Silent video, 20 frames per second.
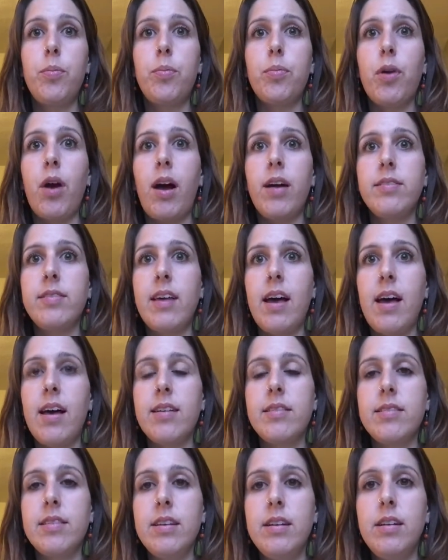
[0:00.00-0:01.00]

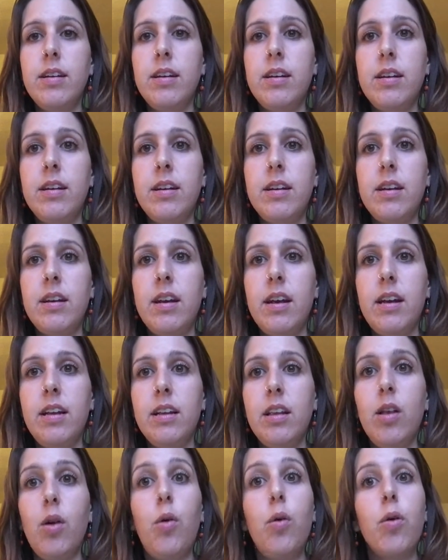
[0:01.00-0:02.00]
process in
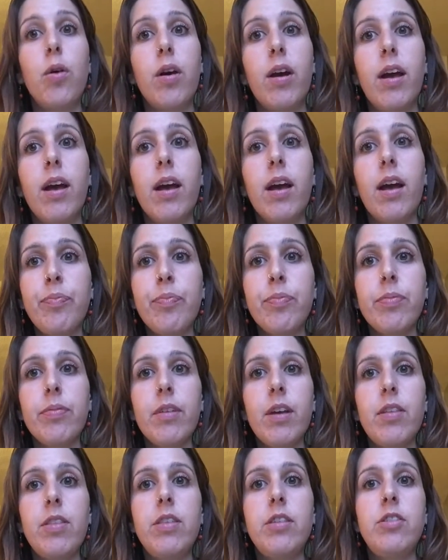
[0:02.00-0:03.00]
lowering
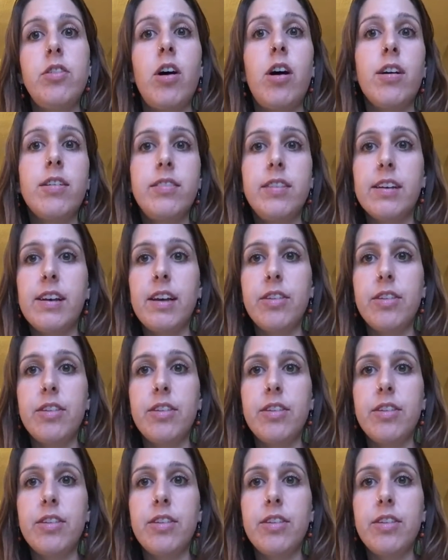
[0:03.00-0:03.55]
the toxic